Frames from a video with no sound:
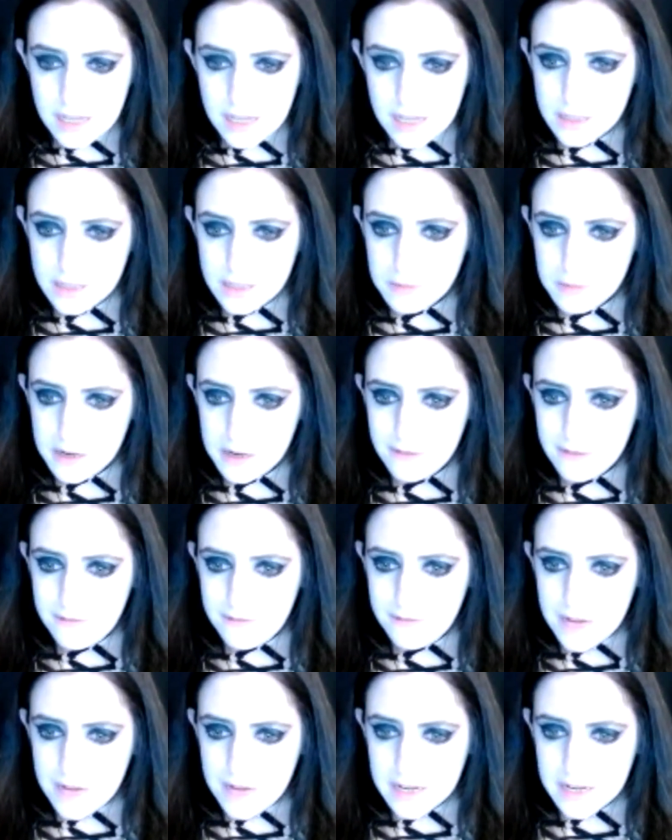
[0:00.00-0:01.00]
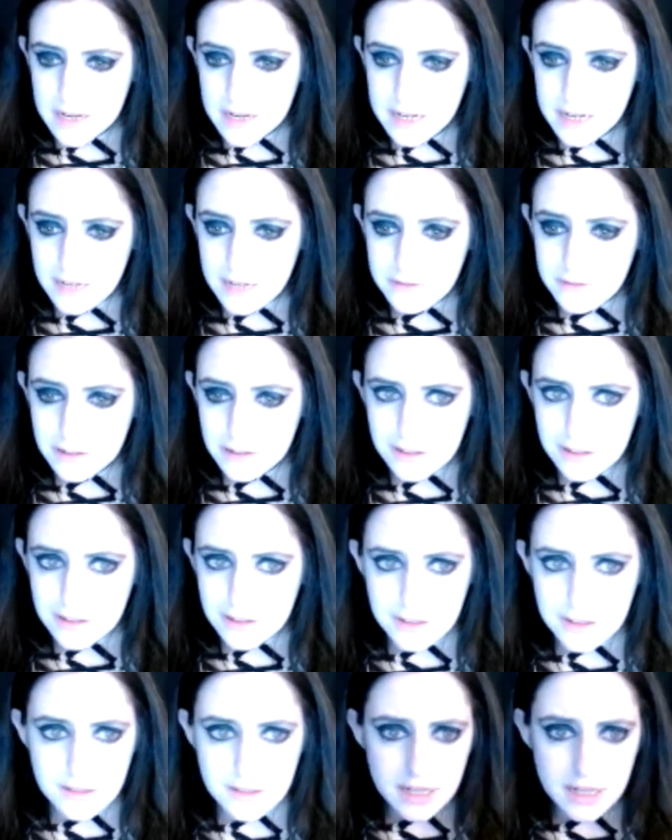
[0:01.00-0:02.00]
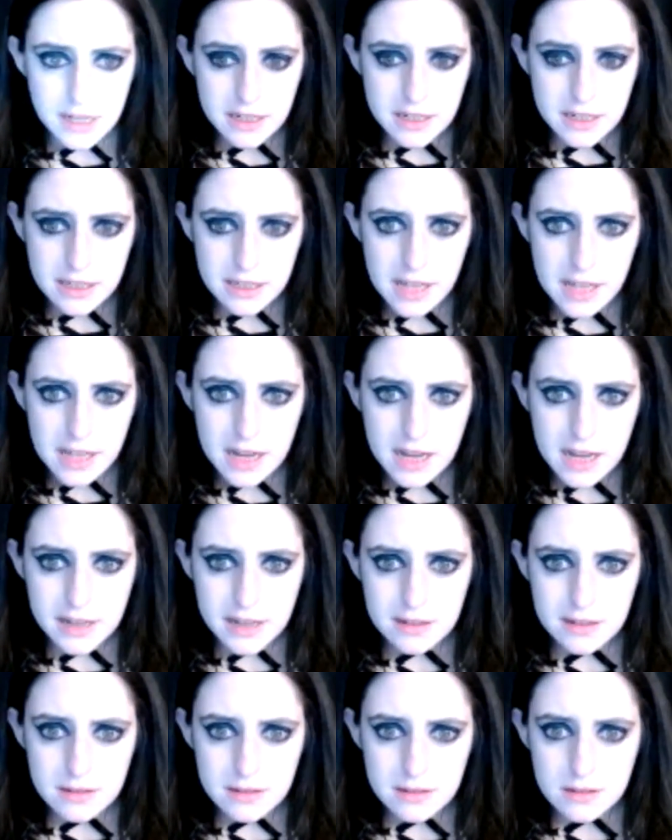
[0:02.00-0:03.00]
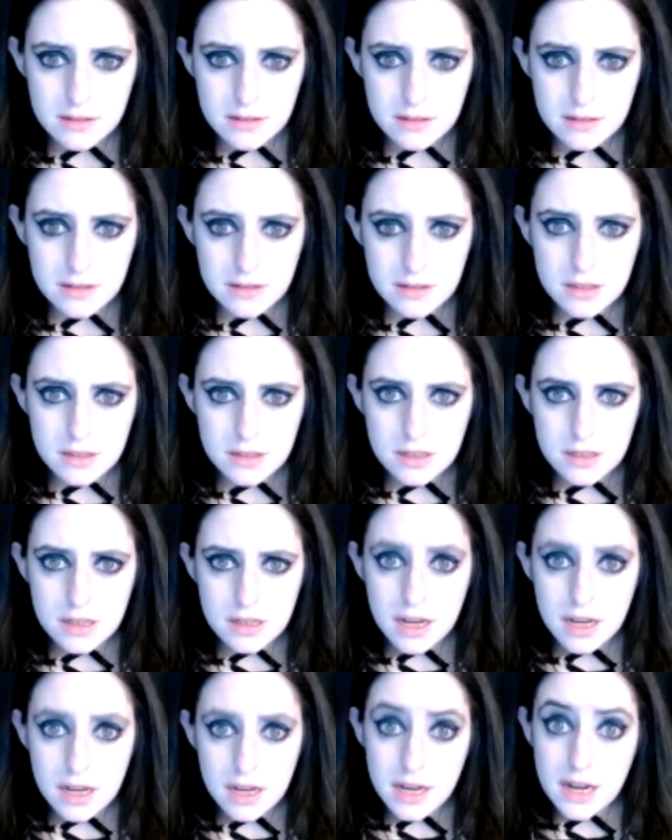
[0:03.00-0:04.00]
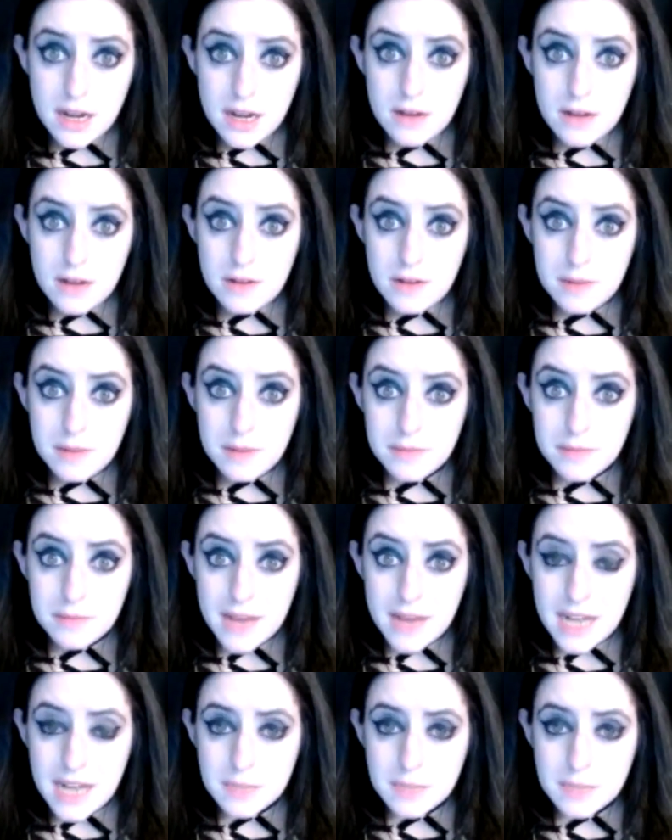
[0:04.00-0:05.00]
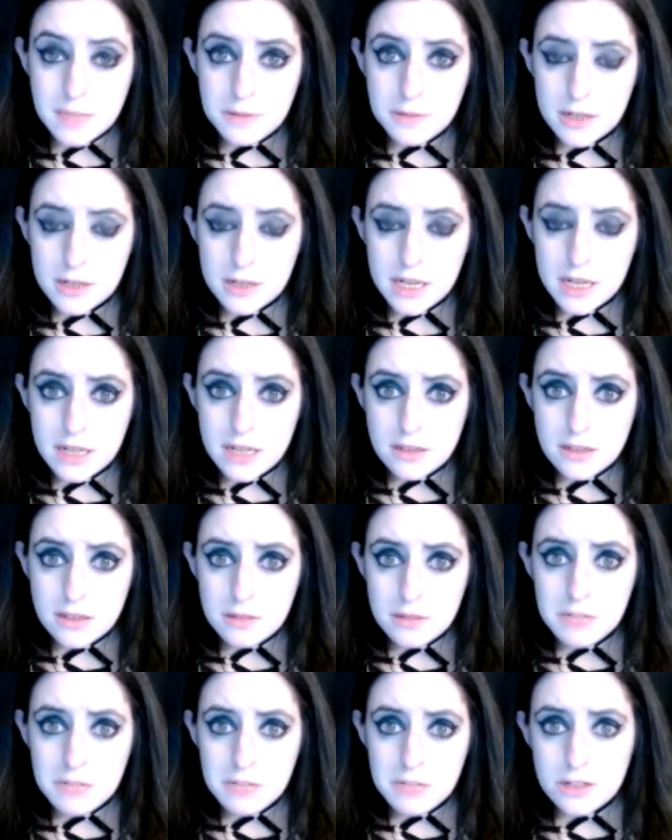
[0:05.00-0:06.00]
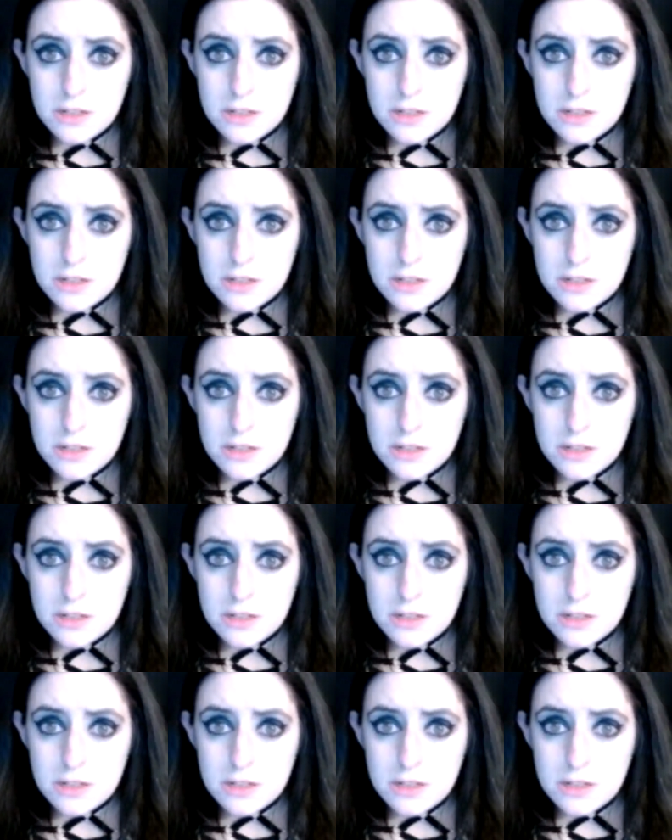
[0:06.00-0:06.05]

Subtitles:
fucking evil, not gonna lie. And now I'm Casper again, so I'm gonna turn this off for a